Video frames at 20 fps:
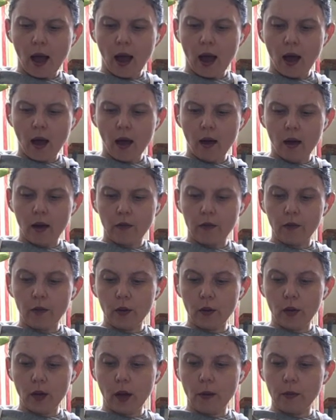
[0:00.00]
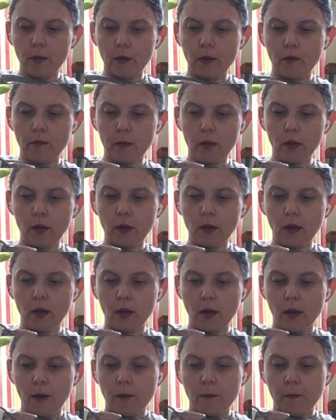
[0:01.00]
a full cup of milk.
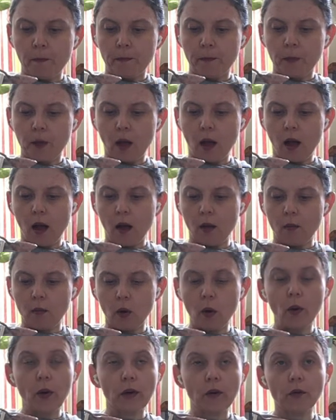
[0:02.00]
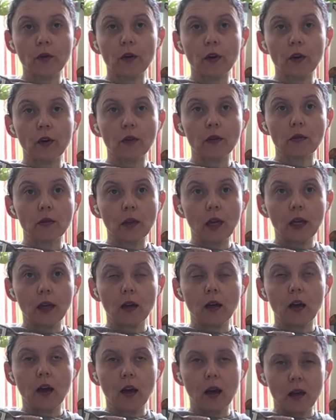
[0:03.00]
Going for like
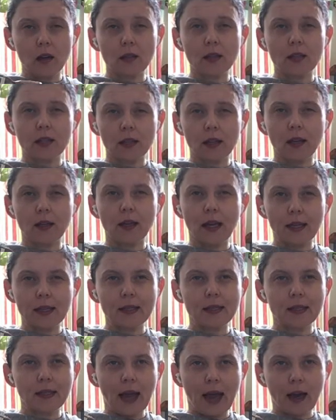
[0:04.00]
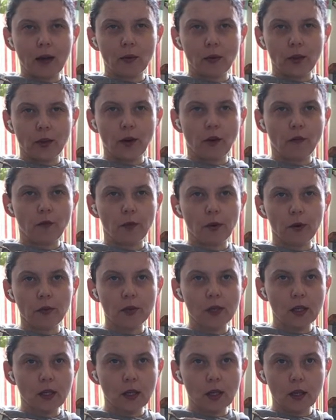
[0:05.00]
a nice snack with enough
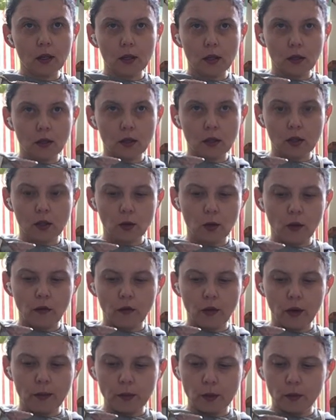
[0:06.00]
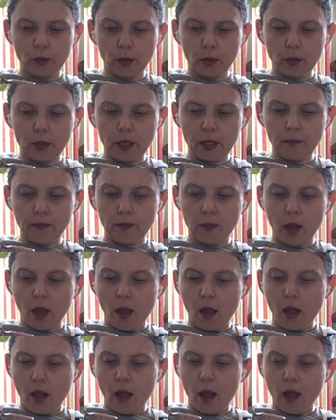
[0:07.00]
protein in it. So this is 12 grams of protein.
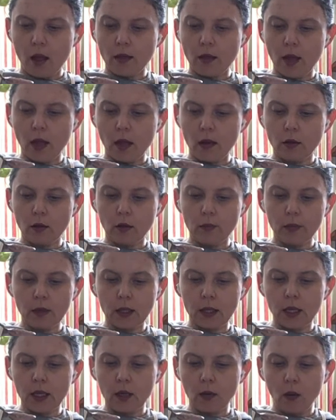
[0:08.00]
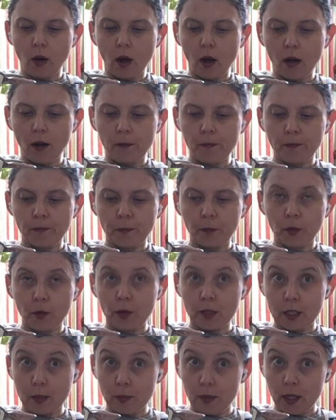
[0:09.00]
And then a little bit of quinoa,
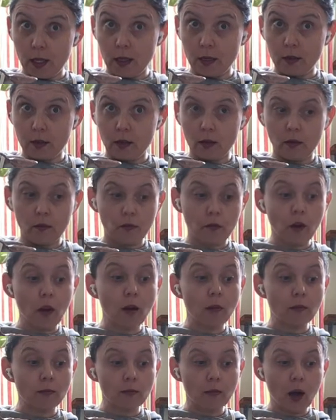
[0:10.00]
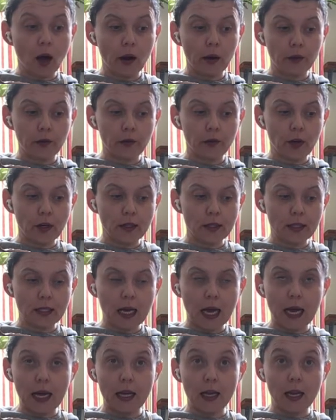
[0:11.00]
crispies from our friends
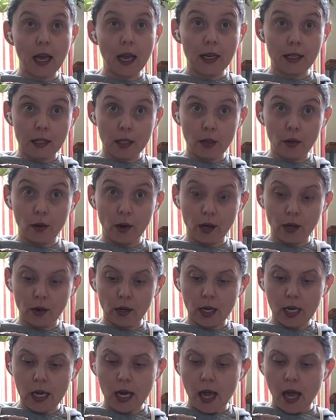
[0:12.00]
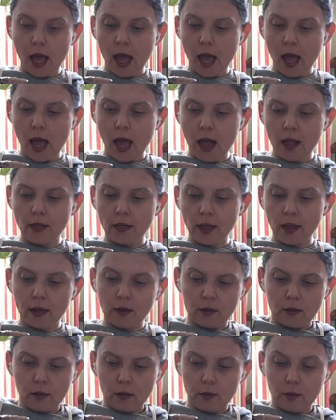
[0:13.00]
at Edison Granary. And then
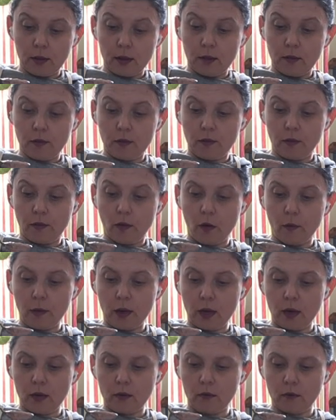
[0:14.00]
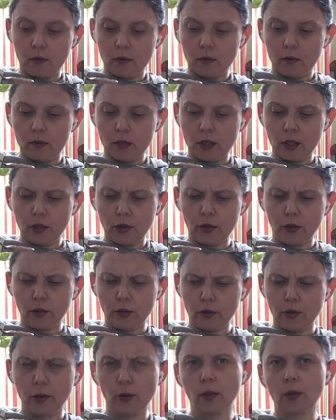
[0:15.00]
a little bit of homemade cereal
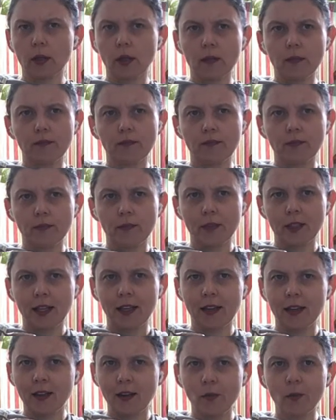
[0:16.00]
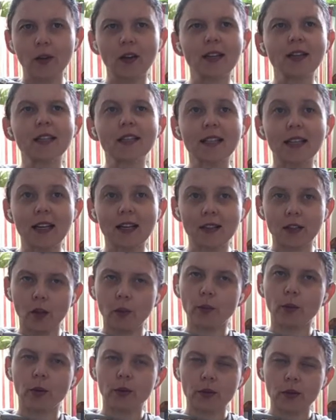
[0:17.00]
granola. One of these days I'll
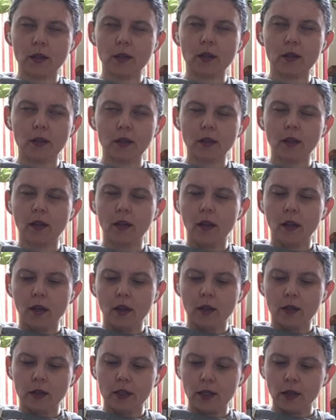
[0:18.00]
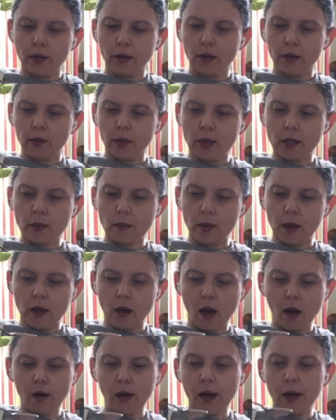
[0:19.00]
post the cereal recipe.
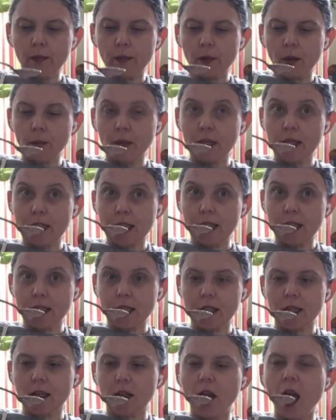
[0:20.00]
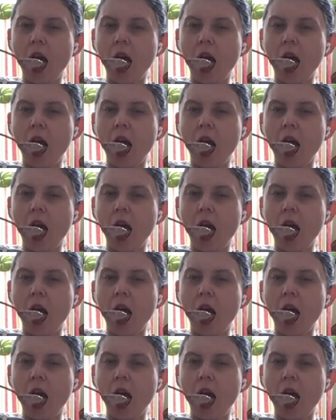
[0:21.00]
All right, I'm going to taste it.